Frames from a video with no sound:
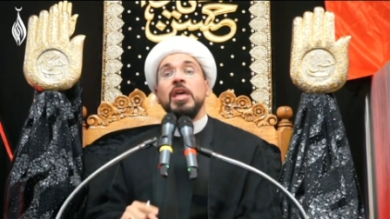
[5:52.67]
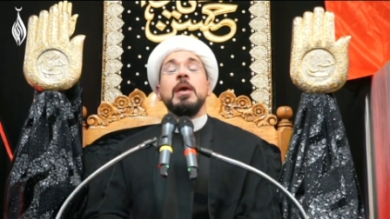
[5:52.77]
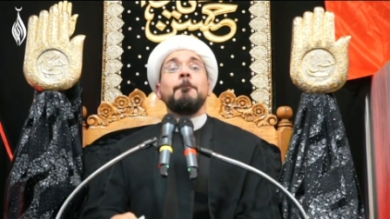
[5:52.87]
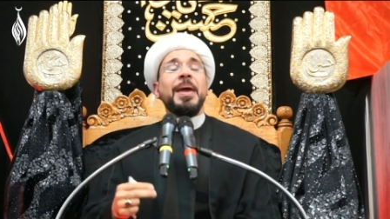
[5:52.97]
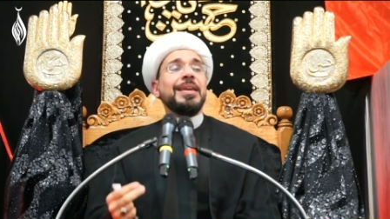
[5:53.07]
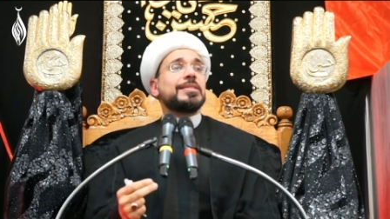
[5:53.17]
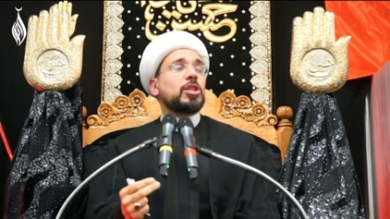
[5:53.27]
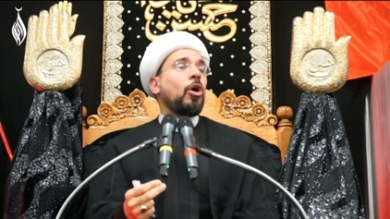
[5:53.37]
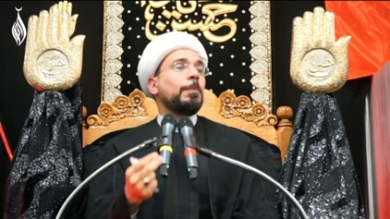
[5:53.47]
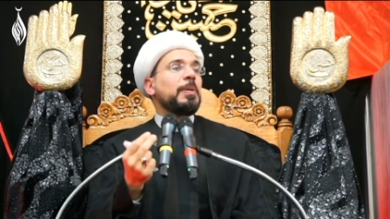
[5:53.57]
based
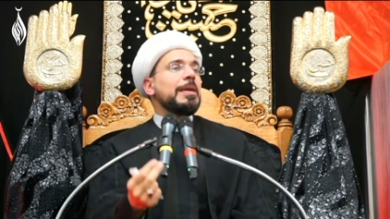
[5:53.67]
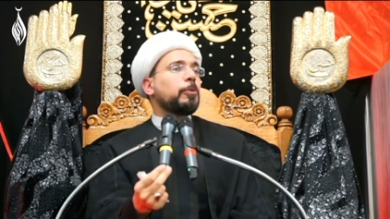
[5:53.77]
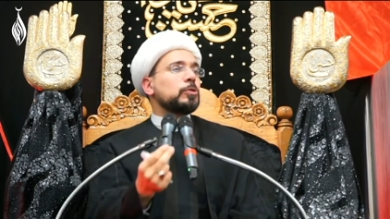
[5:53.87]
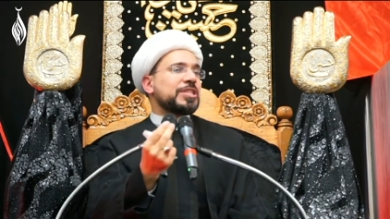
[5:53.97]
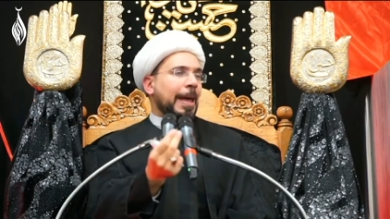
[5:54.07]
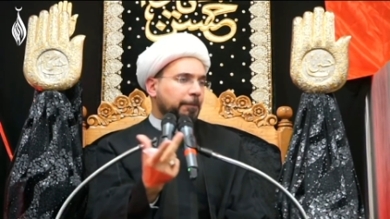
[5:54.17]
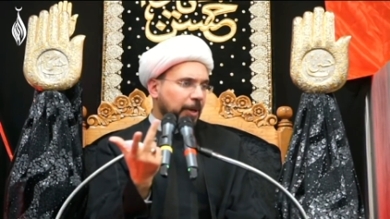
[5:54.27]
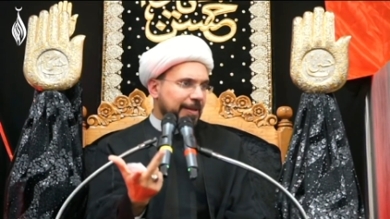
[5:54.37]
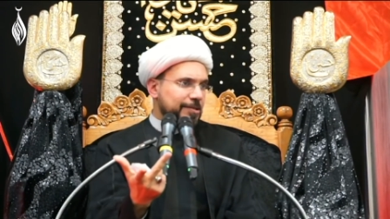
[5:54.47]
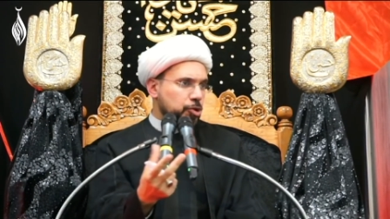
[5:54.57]
on people's
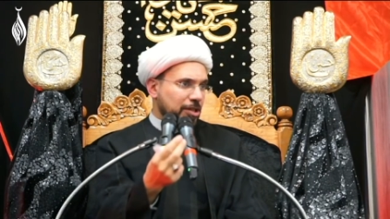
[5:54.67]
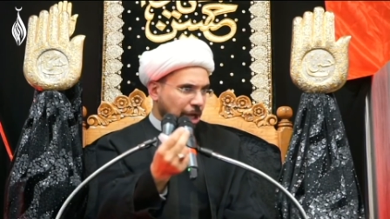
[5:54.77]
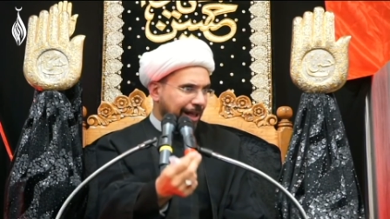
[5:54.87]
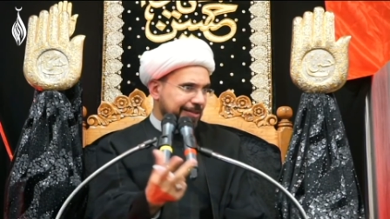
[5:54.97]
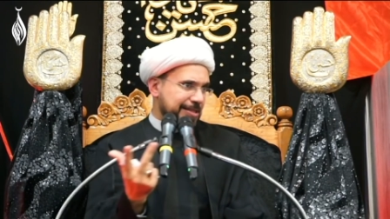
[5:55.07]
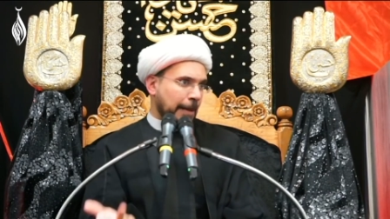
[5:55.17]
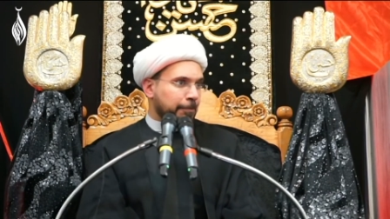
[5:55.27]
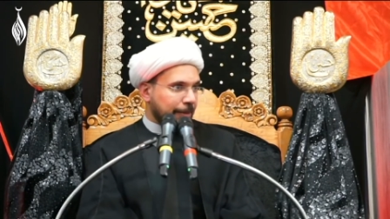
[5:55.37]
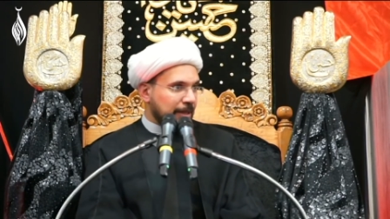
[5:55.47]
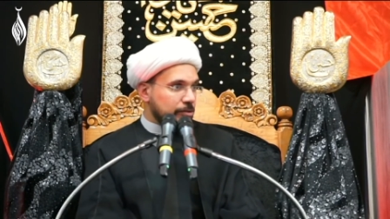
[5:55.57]
temperaments, the child's
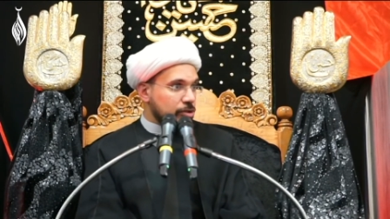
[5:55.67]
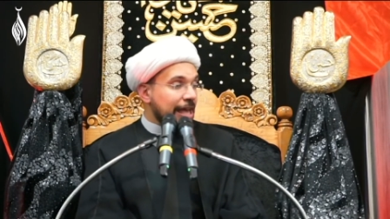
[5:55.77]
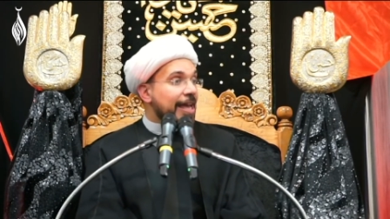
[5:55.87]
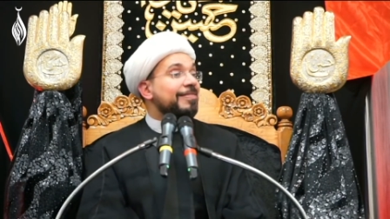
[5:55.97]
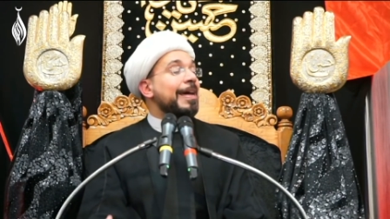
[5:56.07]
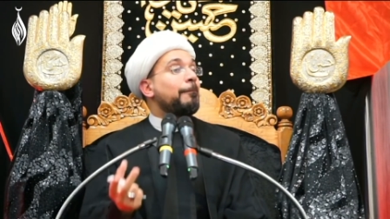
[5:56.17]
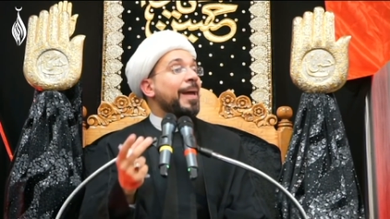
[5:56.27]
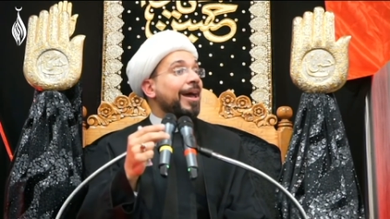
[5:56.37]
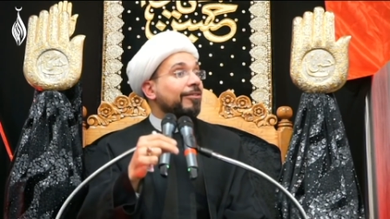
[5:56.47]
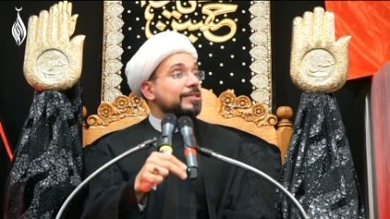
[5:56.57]
temperament, the
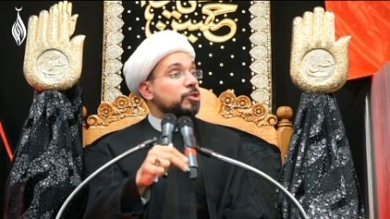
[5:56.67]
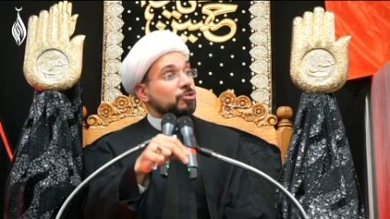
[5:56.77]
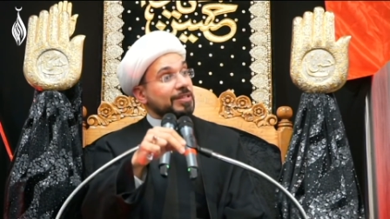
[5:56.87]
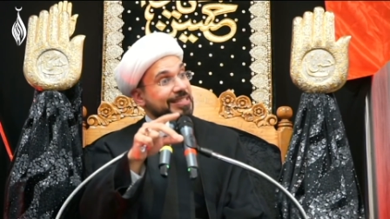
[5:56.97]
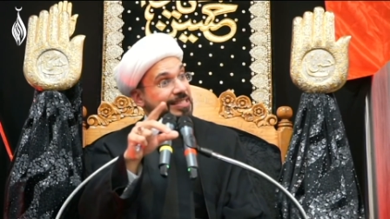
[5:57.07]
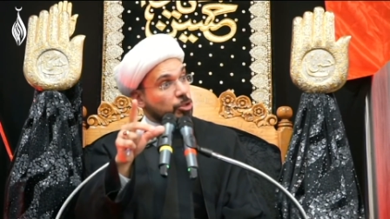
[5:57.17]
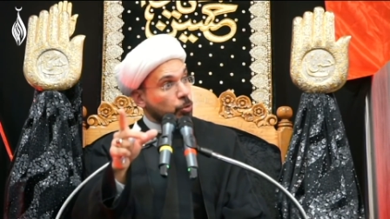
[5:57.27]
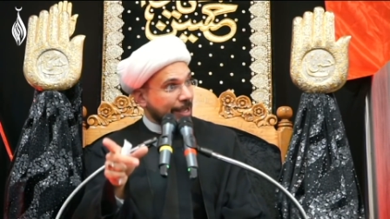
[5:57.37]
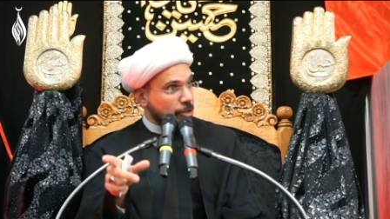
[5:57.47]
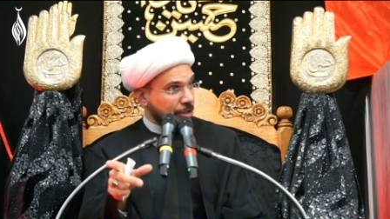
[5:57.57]
parent's
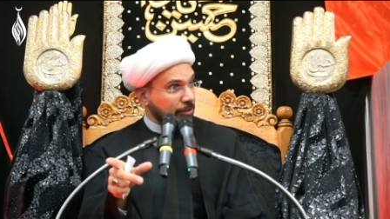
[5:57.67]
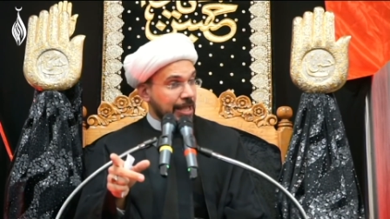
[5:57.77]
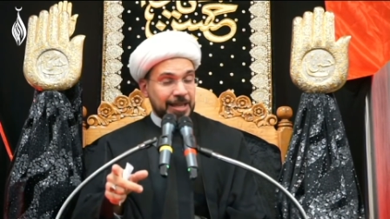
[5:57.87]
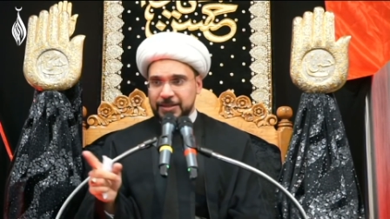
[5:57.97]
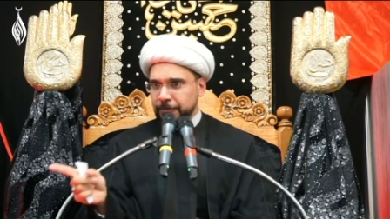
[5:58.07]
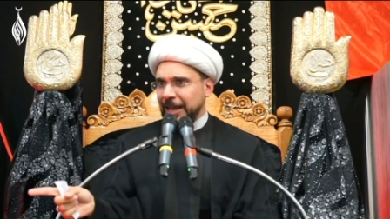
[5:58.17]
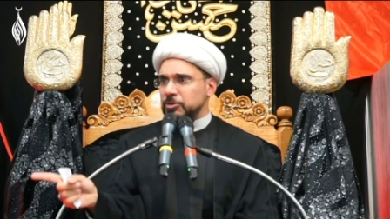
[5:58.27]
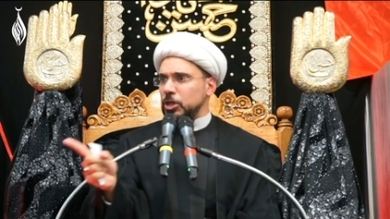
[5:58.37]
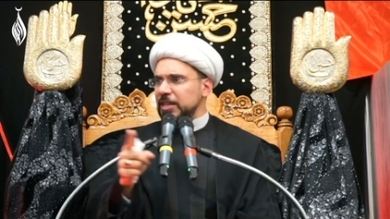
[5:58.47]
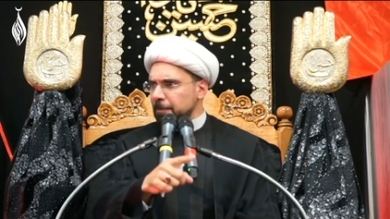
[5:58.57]
situation,
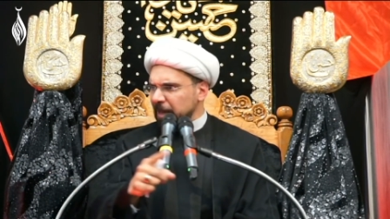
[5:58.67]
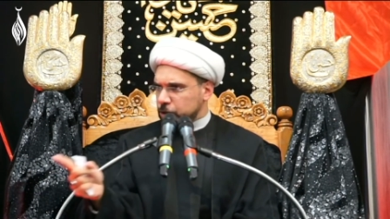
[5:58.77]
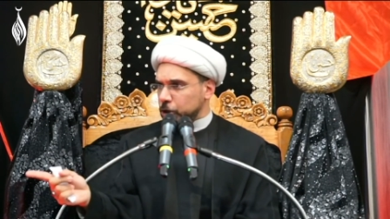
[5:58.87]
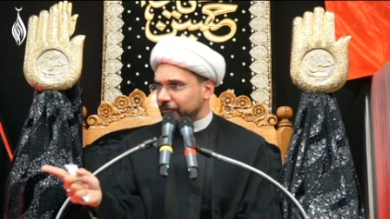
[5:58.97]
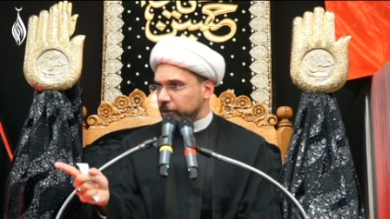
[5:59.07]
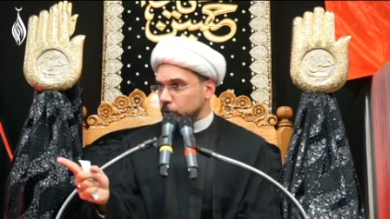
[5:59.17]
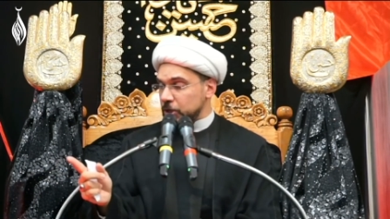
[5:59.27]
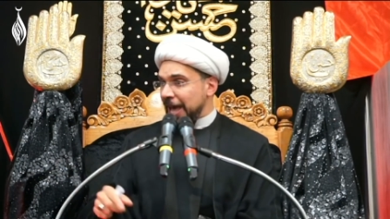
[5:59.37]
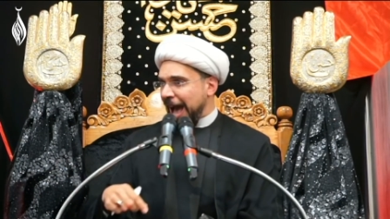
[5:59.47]
sometimes you need a mixture of those.